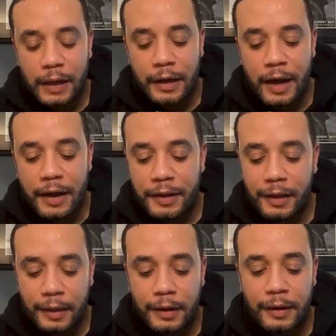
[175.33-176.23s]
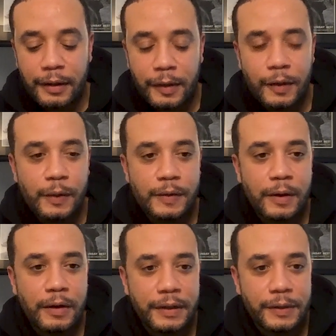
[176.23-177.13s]
I, I think the, the Youths
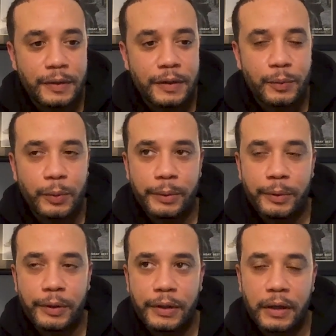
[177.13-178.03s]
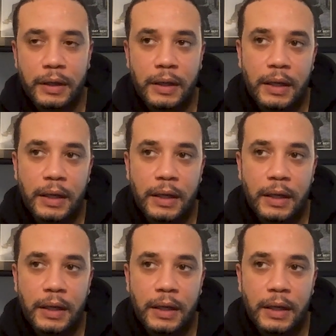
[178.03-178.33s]
art is, is really, really good.